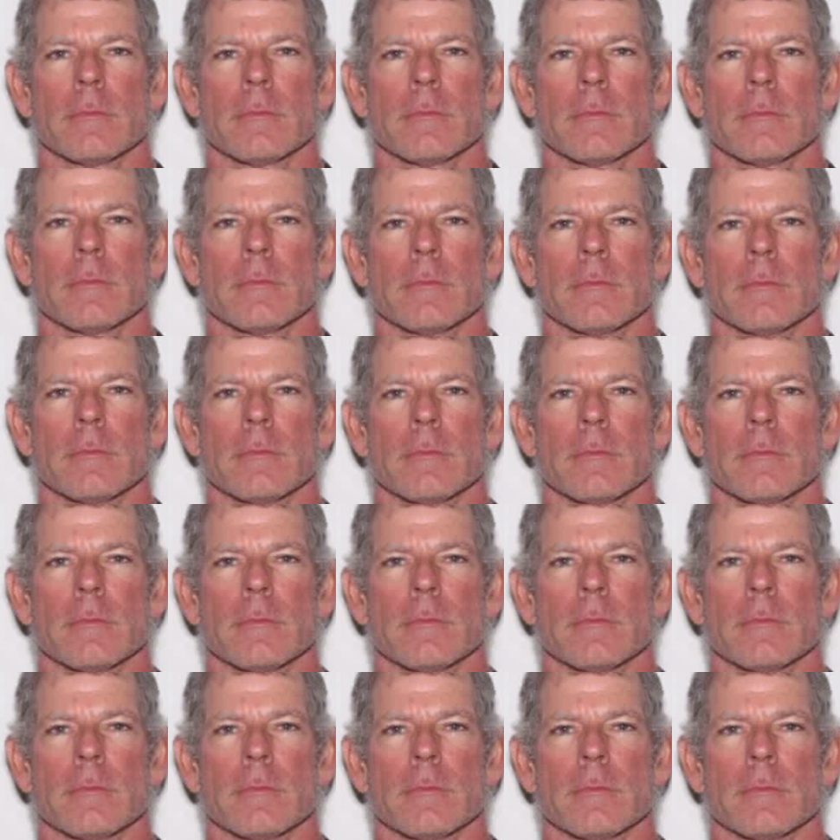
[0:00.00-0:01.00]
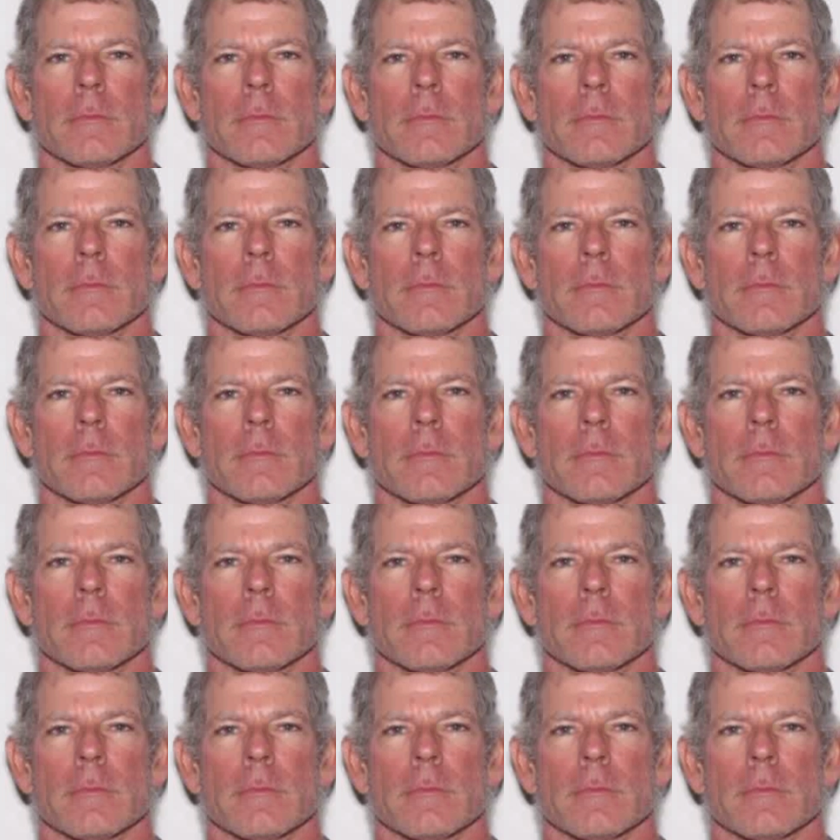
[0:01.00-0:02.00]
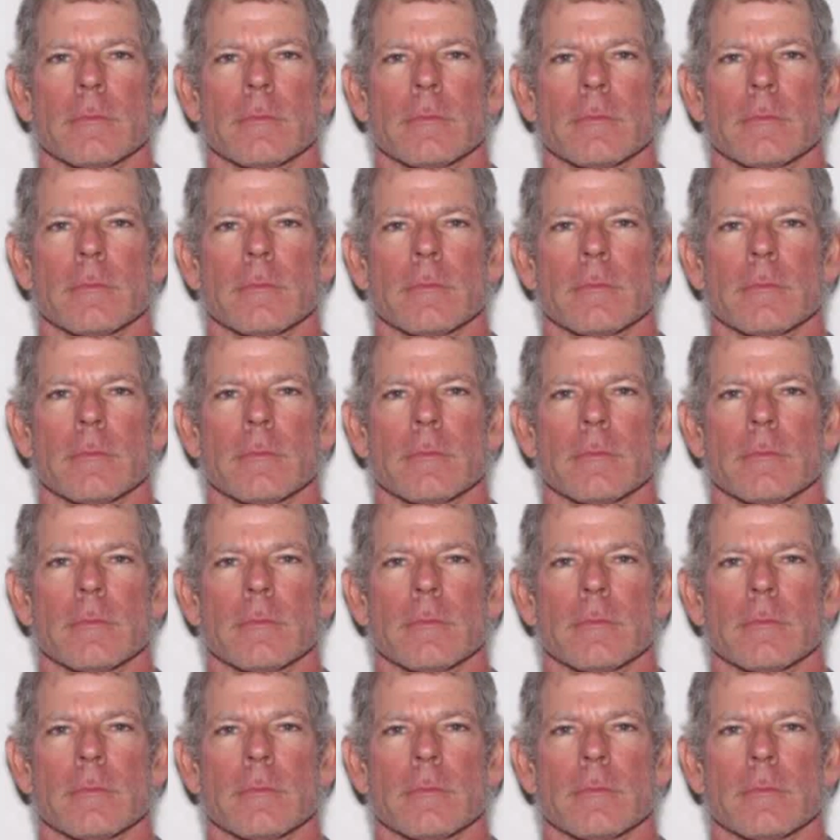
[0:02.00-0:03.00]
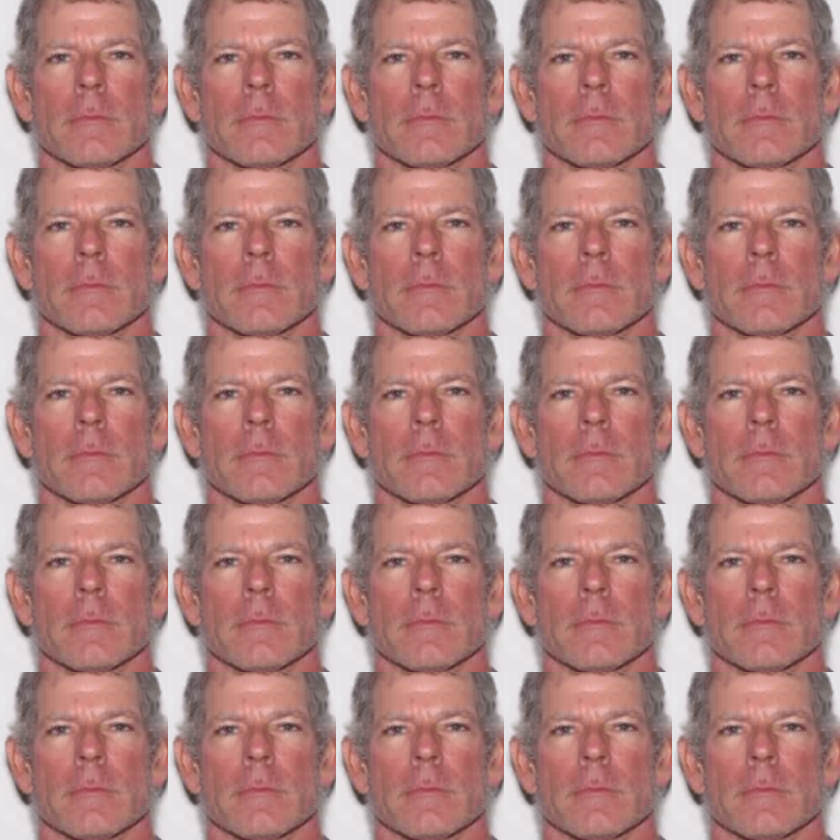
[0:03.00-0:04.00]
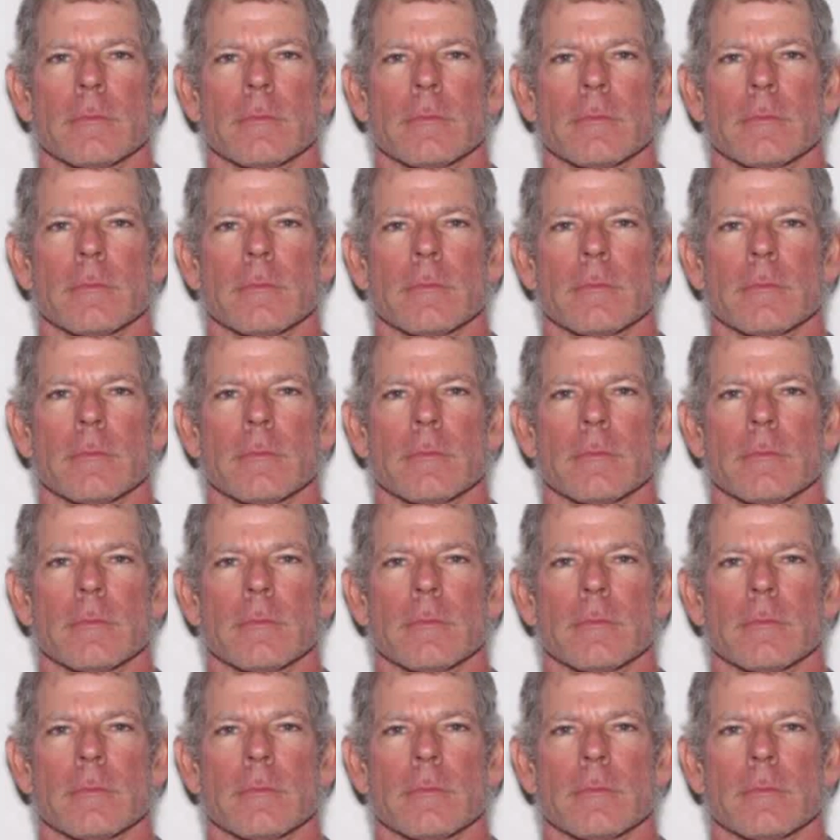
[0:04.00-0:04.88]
This is a still picture; no speech is visible.